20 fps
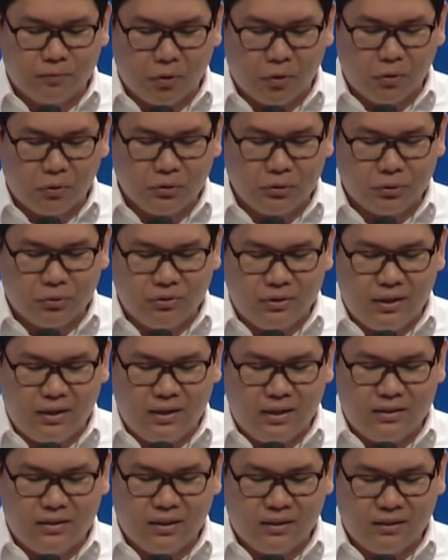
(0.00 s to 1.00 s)
those who
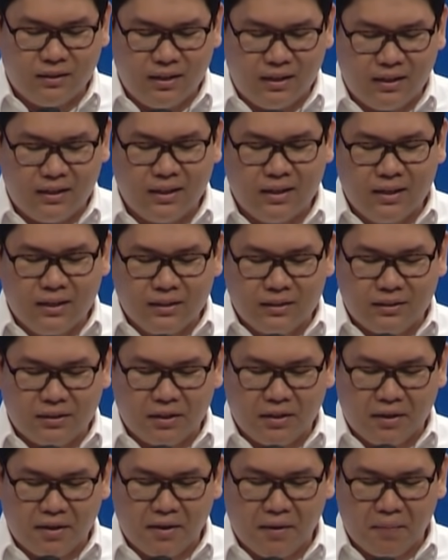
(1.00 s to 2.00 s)
diligently
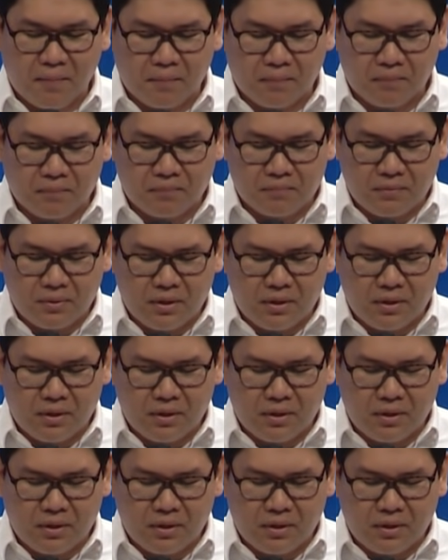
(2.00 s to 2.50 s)
seek him."